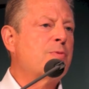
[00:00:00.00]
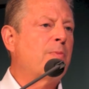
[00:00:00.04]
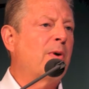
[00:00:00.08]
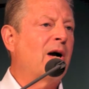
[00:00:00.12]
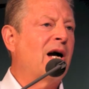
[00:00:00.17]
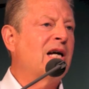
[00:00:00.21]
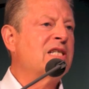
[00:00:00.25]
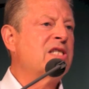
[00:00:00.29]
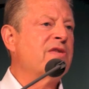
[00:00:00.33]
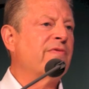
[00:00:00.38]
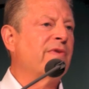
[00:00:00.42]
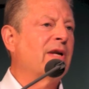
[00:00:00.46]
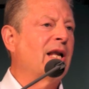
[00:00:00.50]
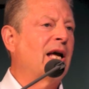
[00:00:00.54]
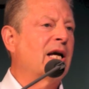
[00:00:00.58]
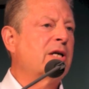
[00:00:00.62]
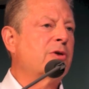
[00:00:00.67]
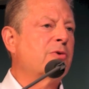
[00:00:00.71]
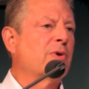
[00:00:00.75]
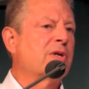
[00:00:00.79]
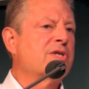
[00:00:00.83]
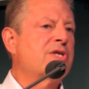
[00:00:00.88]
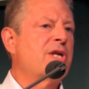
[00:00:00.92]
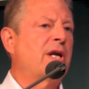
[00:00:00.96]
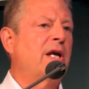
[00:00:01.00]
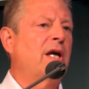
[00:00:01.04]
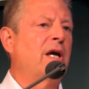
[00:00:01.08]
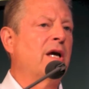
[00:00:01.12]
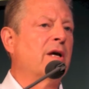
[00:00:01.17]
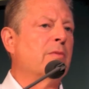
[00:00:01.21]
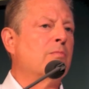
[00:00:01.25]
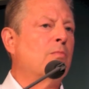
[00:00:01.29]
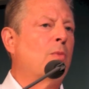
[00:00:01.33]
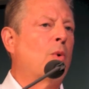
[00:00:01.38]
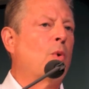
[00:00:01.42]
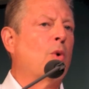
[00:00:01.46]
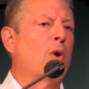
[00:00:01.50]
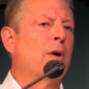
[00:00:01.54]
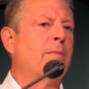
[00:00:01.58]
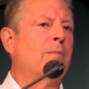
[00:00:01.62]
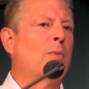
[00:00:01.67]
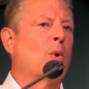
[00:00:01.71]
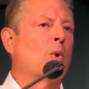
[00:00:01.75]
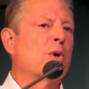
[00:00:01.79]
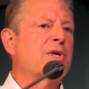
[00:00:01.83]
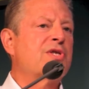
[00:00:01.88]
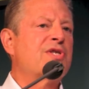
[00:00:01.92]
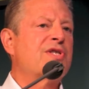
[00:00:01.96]
price of electricity in more
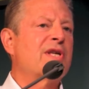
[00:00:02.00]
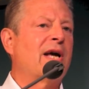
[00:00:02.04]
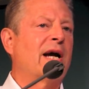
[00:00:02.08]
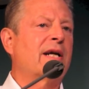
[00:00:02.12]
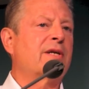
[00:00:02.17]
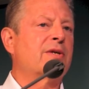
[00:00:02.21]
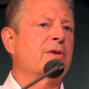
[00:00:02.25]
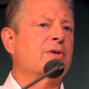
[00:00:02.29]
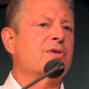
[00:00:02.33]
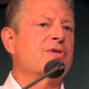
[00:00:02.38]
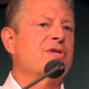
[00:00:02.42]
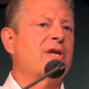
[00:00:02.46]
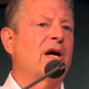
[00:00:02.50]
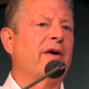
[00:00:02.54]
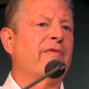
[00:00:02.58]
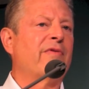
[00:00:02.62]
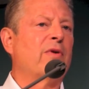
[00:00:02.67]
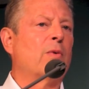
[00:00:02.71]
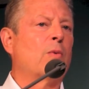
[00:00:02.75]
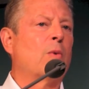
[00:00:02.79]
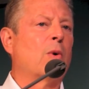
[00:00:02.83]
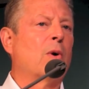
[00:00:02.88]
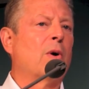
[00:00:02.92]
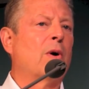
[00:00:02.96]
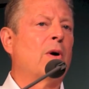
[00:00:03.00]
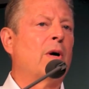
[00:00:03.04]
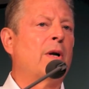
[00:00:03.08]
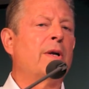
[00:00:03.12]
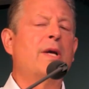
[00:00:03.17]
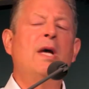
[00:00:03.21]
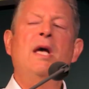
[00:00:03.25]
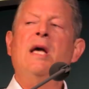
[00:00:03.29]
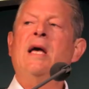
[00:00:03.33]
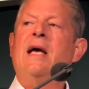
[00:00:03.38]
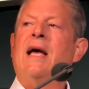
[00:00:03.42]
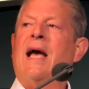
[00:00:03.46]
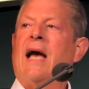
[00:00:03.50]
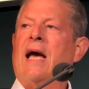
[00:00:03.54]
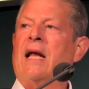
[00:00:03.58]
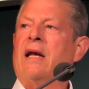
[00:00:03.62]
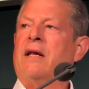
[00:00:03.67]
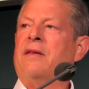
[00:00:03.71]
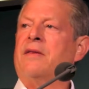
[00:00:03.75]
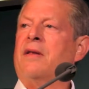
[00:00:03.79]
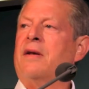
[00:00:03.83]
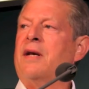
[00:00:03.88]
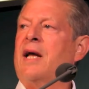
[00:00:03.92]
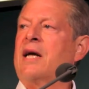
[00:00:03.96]
and more sectors of the world. And
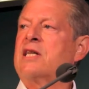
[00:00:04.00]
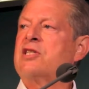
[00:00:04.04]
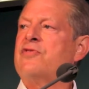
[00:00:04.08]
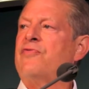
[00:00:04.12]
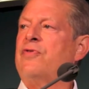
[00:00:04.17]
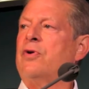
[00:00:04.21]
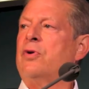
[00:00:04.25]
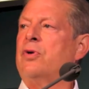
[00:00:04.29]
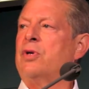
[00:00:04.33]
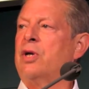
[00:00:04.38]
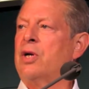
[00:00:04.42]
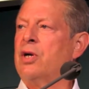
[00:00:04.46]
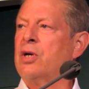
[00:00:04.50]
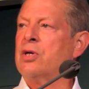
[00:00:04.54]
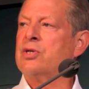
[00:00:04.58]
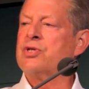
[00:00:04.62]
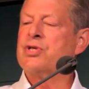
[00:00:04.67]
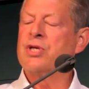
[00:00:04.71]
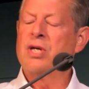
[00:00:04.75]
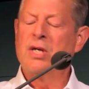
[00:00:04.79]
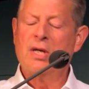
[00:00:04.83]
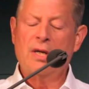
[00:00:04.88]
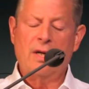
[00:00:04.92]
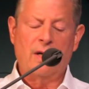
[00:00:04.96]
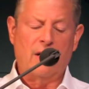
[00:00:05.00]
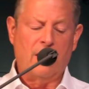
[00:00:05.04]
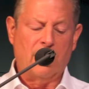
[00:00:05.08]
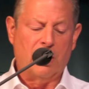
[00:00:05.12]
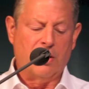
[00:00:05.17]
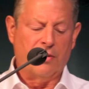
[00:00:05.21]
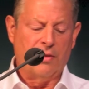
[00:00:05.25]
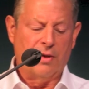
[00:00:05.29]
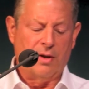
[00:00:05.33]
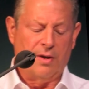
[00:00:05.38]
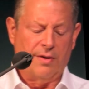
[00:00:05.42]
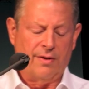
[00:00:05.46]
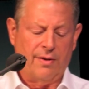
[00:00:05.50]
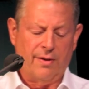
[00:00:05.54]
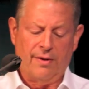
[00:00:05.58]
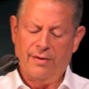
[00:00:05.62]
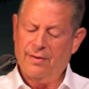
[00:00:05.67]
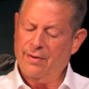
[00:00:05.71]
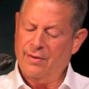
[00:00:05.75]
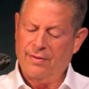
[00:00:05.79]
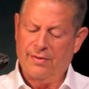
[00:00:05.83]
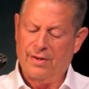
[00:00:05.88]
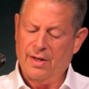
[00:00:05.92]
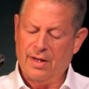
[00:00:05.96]
in the next few years, uh,
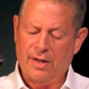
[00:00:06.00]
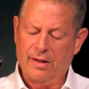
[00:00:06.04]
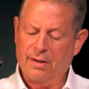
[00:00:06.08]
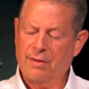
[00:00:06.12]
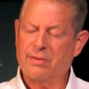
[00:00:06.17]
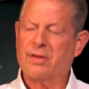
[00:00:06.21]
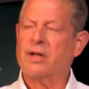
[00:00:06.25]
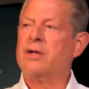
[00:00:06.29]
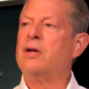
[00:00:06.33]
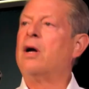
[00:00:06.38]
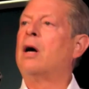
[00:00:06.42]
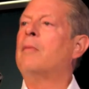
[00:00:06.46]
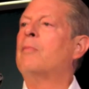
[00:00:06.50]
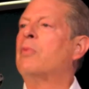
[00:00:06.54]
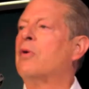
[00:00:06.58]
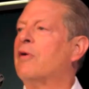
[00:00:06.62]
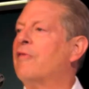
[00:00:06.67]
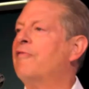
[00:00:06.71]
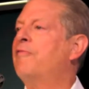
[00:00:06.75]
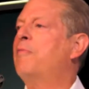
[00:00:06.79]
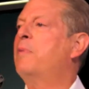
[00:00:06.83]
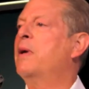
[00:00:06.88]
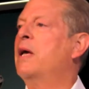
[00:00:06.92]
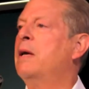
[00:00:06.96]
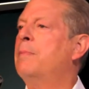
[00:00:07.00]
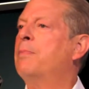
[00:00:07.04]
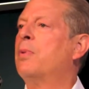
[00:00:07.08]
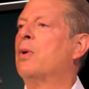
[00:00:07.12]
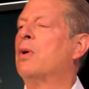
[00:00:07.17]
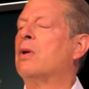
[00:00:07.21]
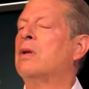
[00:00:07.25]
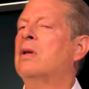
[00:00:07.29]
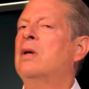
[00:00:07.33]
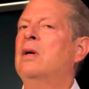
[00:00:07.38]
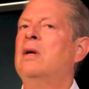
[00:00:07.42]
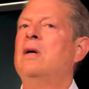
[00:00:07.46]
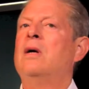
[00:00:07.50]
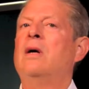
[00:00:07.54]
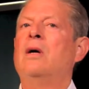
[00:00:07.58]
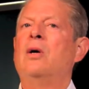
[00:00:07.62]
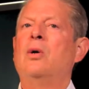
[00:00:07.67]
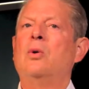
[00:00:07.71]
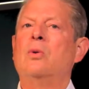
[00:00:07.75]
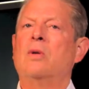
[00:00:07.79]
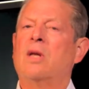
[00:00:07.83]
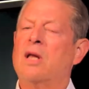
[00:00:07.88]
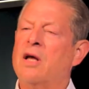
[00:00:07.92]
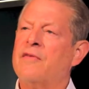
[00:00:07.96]
the, the number of people
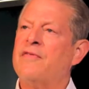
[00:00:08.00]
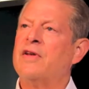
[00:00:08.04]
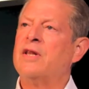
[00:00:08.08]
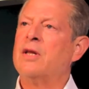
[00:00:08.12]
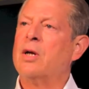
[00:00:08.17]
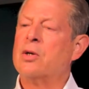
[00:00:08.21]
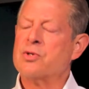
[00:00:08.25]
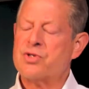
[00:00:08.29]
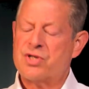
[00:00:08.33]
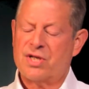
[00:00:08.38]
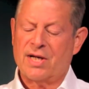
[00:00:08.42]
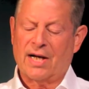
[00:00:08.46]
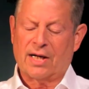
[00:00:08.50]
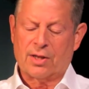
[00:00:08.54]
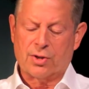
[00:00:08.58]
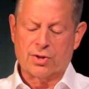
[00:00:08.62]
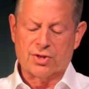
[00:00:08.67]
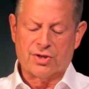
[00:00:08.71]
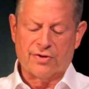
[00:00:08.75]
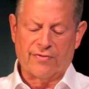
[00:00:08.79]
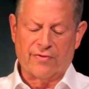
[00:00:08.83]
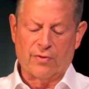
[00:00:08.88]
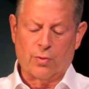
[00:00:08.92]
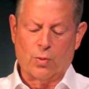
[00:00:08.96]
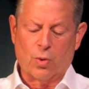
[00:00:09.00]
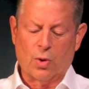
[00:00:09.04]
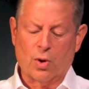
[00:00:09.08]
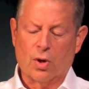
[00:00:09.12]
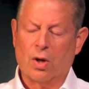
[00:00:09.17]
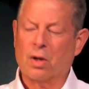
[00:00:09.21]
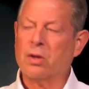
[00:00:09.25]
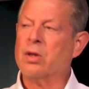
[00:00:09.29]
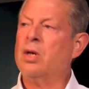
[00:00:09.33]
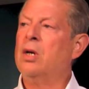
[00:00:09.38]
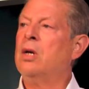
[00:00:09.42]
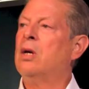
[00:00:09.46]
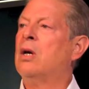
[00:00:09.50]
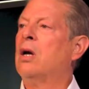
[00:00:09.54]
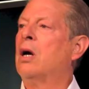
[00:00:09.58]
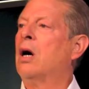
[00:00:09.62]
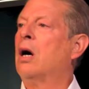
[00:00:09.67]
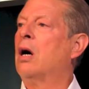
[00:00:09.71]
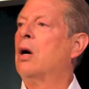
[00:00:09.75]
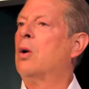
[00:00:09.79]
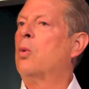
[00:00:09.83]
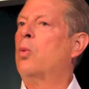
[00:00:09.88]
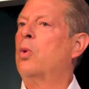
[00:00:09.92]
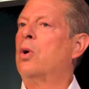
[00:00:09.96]
who live in those sectors of the world
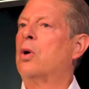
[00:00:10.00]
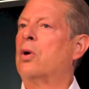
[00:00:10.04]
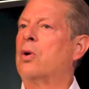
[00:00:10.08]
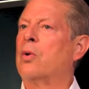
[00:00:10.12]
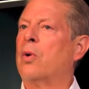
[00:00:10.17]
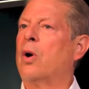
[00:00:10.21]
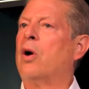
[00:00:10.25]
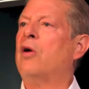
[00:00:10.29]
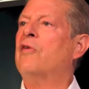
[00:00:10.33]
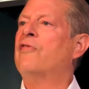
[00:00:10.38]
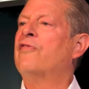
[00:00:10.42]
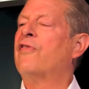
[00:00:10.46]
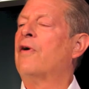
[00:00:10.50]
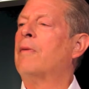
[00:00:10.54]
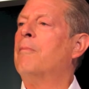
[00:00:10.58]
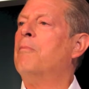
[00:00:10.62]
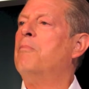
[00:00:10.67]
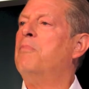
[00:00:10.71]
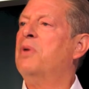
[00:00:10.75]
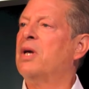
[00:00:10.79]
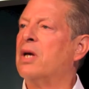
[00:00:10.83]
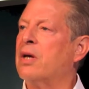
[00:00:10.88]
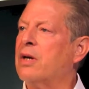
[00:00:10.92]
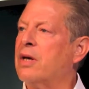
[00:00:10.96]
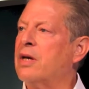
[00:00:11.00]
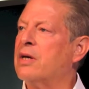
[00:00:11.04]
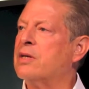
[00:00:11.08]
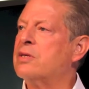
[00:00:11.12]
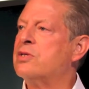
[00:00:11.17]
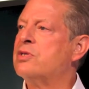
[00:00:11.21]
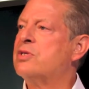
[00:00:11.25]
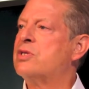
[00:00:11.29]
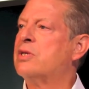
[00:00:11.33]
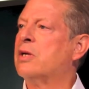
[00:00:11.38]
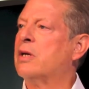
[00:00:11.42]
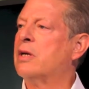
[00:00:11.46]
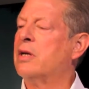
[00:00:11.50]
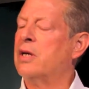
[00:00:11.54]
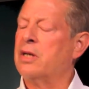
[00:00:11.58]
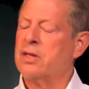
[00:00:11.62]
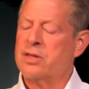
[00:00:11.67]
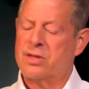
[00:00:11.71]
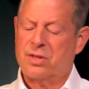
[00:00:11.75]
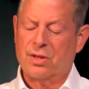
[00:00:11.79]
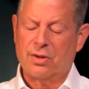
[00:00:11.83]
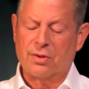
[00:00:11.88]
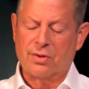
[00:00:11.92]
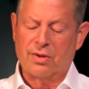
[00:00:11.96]
uh, will grow from billions uh,
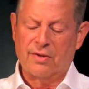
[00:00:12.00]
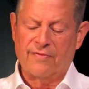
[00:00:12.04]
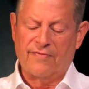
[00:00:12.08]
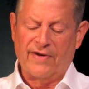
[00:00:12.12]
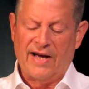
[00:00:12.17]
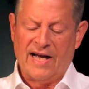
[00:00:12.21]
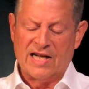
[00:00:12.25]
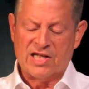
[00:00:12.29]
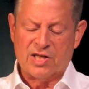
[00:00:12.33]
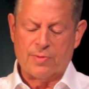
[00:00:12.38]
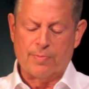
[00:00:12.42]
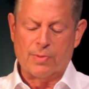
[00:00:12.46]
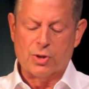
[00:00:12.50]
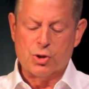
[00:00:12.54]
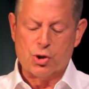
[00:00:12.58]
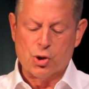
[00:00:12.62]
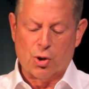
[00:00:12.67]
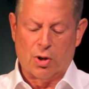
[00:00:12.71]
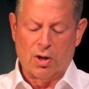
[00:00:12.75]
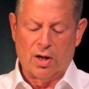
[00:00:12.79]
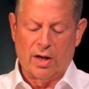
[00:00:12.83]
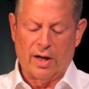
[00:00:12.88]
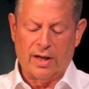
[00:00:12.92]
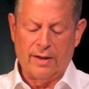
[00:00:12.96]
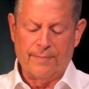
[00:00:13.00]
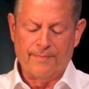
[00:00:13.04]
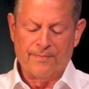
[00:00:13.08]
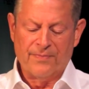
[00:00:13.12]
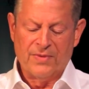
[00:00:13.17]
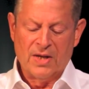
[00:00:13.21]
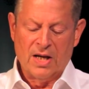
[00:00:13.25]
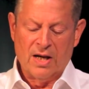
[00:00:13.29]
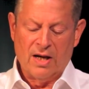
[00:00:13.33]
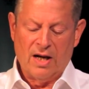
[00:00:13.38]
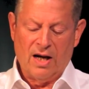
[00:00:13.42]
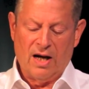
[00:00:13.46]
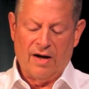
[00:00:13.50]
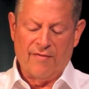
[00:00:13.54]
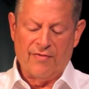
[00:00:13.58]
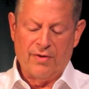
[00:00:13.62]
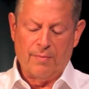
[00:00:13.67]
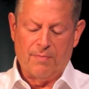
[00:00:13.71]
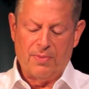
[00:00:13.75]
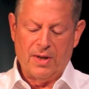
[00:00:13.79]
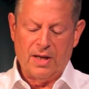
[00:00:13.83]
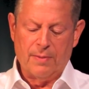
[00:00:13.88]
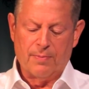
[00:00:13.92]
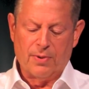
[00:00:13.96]
into the vast majority
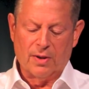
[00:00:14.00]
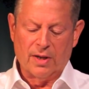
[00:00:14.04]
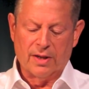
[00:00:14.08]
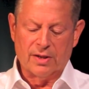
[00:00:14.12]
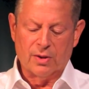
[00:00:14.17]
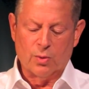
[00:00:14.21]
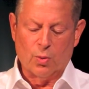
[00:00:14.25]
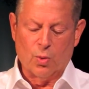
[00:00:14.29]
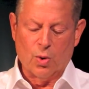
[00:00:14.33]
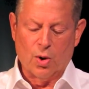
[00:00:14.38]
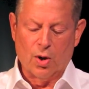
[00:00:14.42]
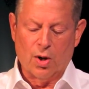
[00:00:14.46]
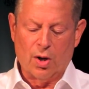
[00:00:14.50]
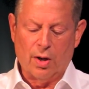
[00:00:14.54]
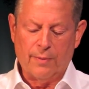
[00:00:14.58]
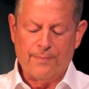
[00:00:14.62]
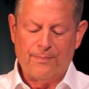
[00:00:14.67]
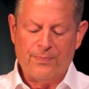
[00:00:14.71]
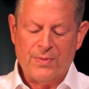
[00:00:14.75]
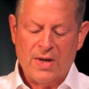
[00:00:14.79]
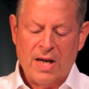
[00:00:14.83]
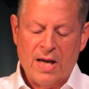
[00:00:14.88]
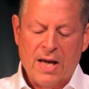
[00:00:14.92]
of the people in the world.